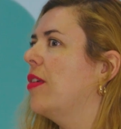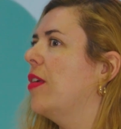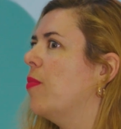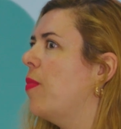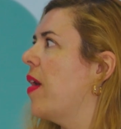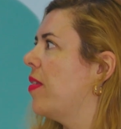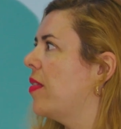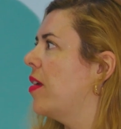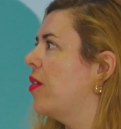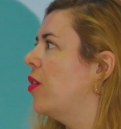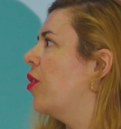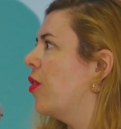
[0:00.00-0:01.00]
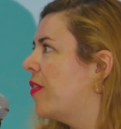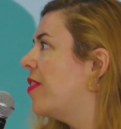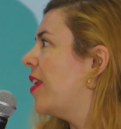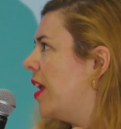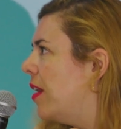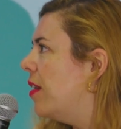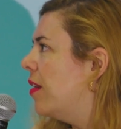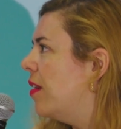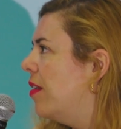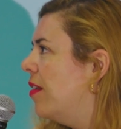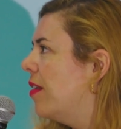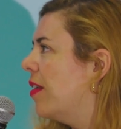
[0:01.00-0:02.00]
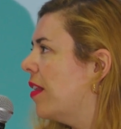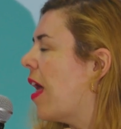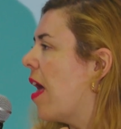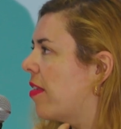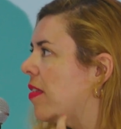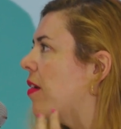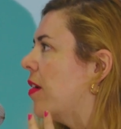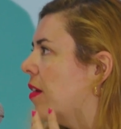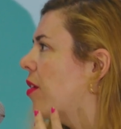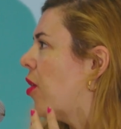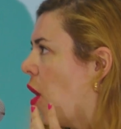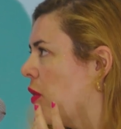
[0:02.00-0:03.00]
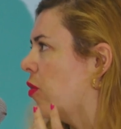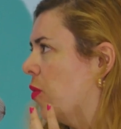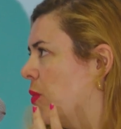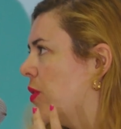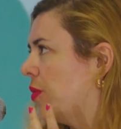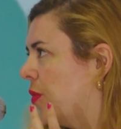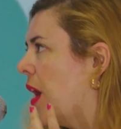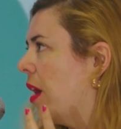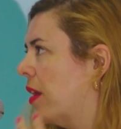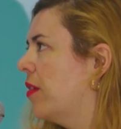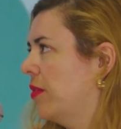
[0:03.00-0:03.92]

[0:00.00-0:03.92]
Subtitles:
invested or seen as customers, right?